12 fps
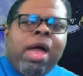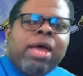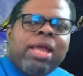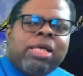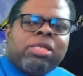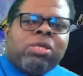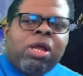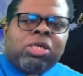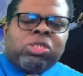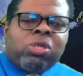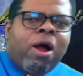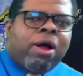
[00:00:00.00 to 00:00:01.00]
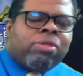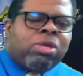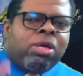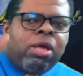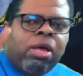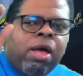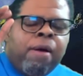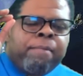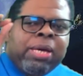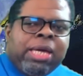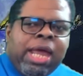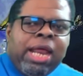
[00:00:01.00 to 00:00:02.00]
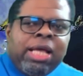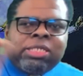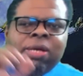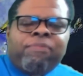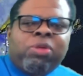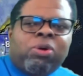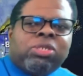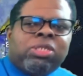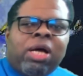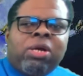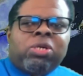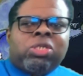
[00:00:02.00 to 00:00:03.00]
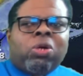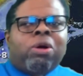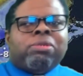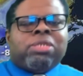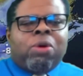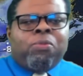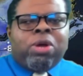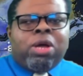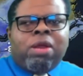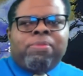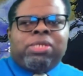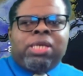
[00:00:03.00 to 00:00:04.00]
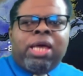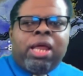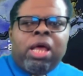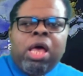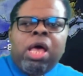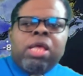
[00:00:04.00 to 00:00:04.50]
and that's going to start the beginnings of those thunderstorms that we're going to be seeing